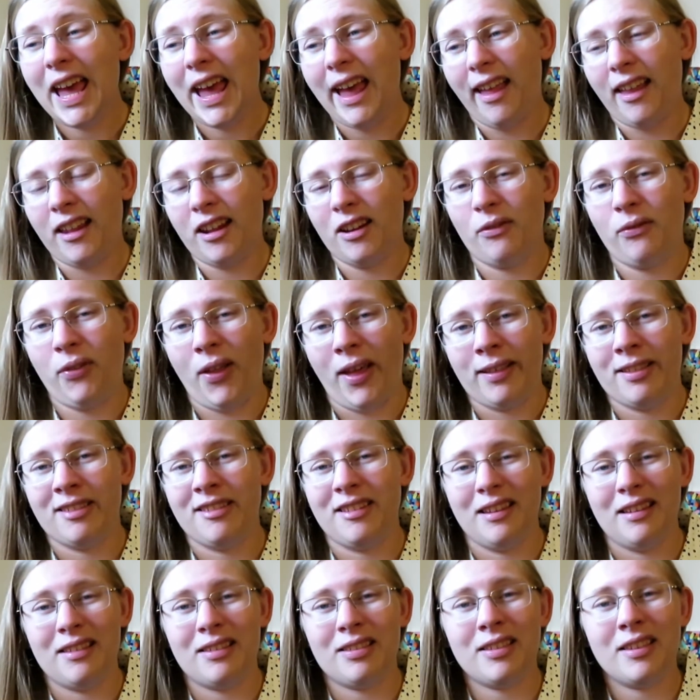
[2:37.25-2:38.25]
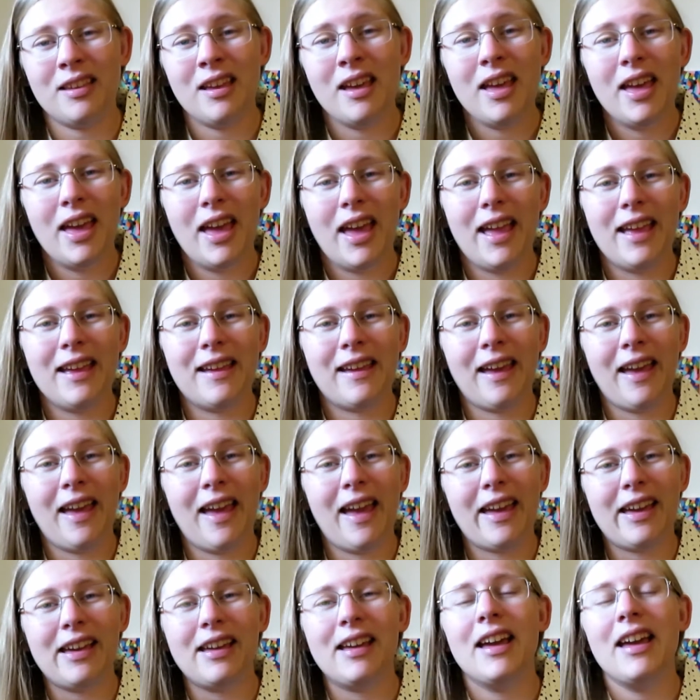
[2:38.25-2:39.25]
and Hephaestus. A
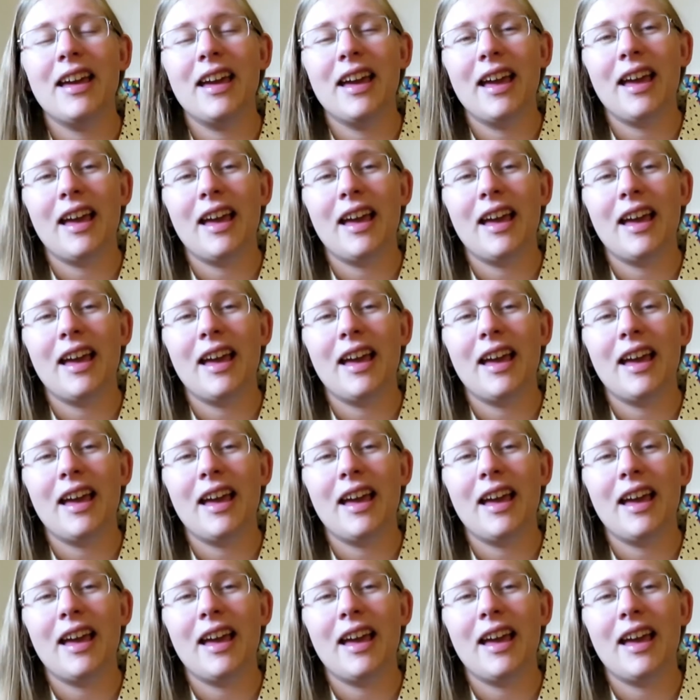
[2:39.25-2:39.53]
K